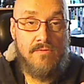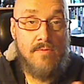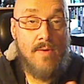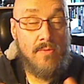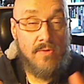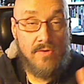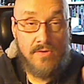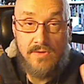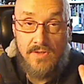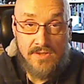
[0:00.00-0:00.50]

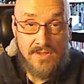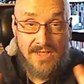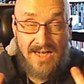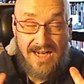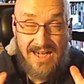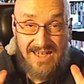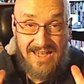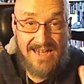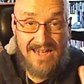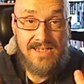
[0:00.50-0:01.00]
remember, this is an
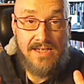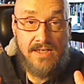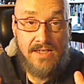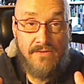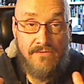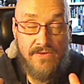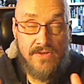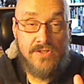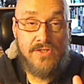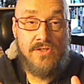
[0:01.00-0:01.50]
elected
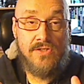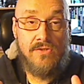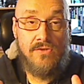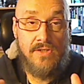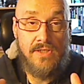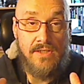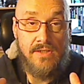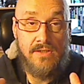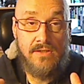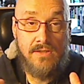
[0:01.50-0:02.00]
official
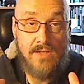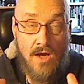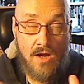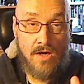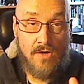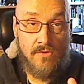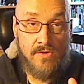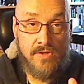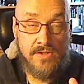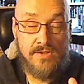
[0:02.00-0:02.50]
in
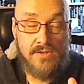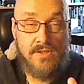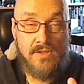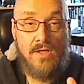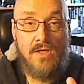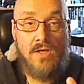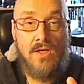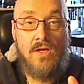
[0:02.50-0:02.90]
Congress,